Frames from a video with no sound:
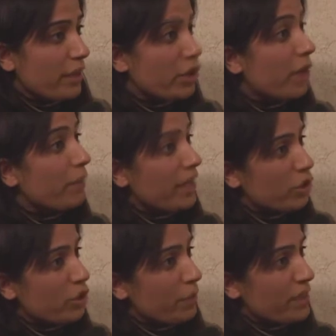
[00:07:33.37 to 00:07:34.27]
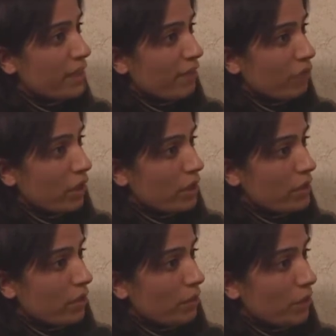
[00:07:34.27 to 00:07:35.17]
make their military base in
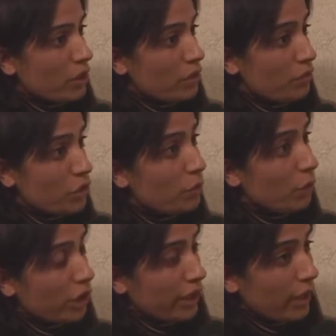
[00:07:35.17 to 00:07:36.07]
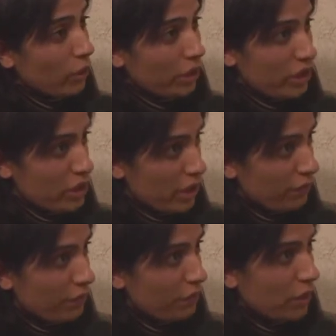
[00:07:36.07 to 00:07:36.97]
Afghanistan because of geopolitical location
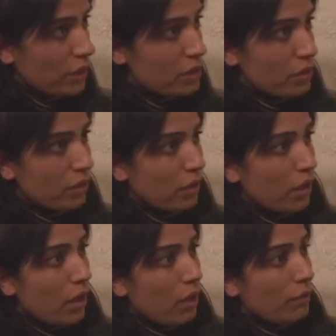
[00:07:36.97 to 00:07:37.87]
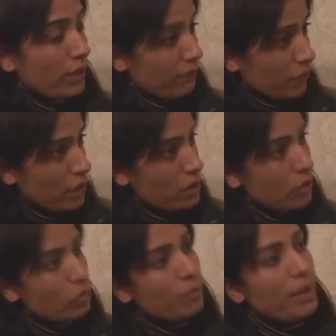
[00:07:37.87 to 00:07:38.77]
of Afghanistan. When
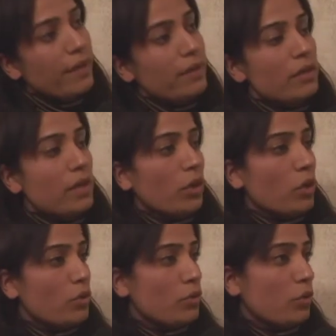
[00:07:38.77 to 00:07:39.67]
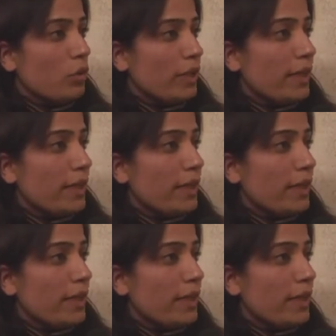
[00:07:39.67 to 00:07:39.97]
Afghanistan to be under their control,